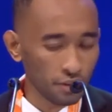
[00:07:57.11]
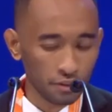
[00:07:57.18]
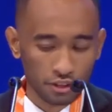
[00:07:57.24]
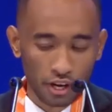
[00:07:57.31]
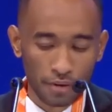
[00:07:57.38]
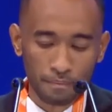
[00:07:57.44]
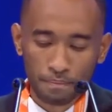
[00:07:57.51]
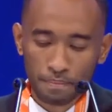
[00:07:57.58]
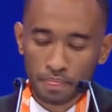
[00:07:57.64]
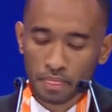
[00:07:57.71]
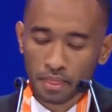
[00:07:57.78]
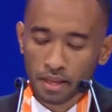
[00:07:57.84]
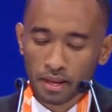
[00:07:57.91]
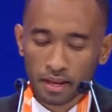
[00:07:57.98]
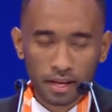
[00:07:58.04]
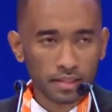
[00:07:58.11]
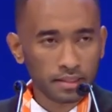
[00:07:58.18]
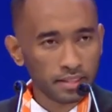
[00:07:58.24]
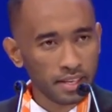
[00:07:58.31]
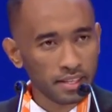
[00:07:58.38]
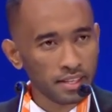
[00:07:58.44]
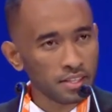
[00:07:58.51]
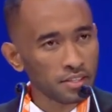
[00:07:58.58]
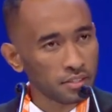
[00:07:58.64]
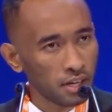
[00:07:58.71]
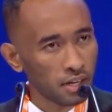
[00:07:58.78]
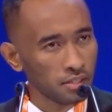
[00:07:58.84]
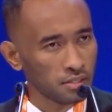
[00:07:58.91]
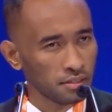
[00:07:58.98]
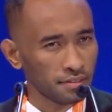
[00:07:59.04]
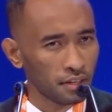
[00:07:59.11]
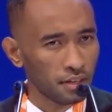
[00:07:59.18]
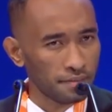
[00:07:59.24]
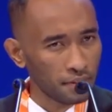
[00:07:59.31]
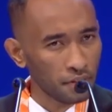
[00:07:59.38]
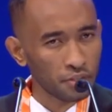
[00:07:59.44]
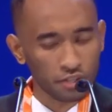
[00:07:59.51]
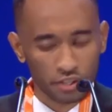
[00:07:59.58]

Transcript: future. And taking charge of our